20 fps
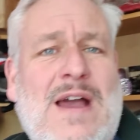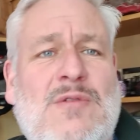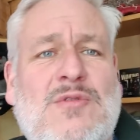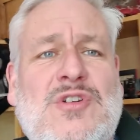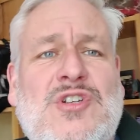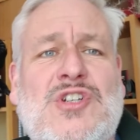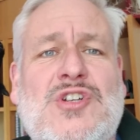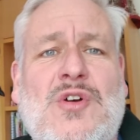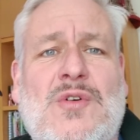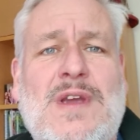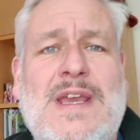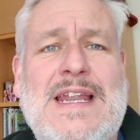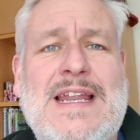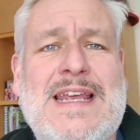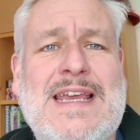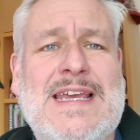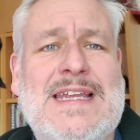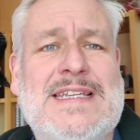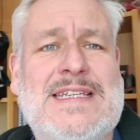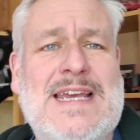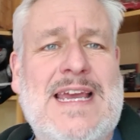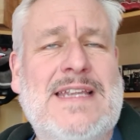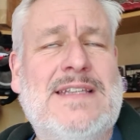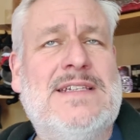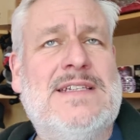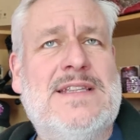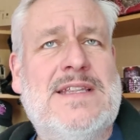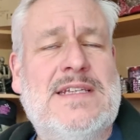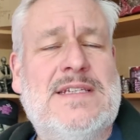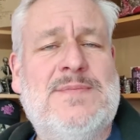how shockingly
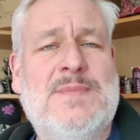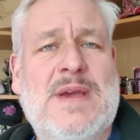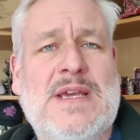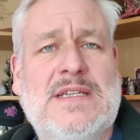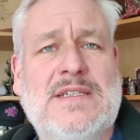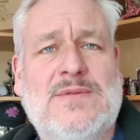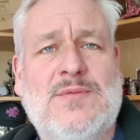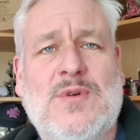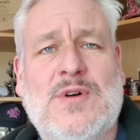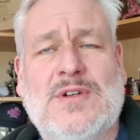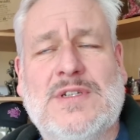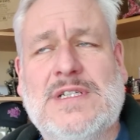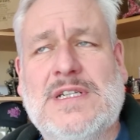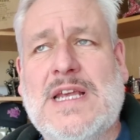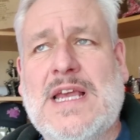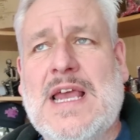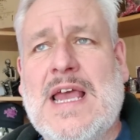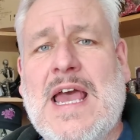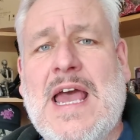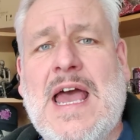intense this maze was.